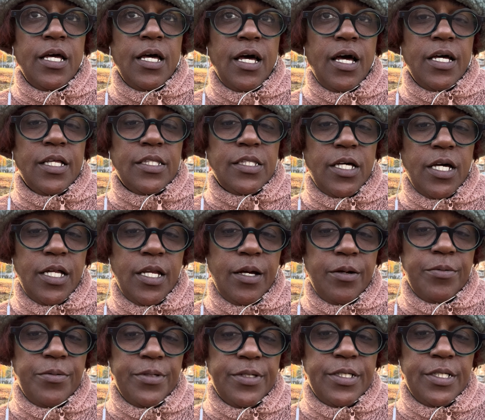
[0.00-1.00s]
I thought I
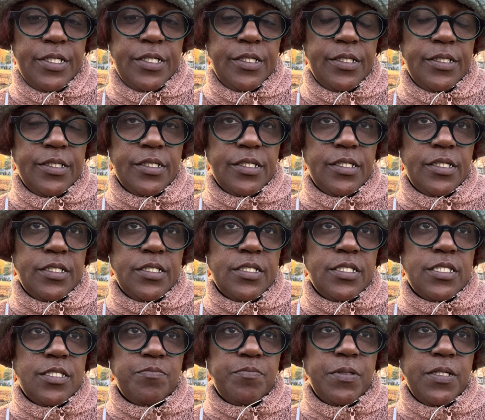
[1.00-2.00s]
would
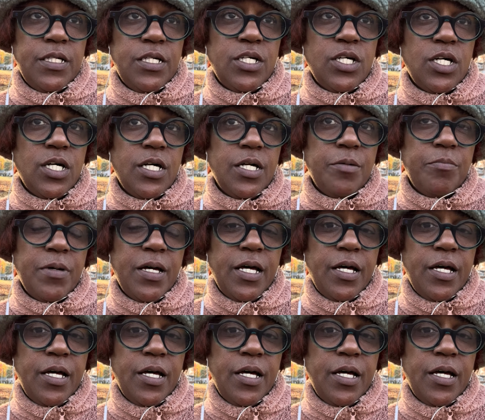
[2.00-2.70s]
speak on my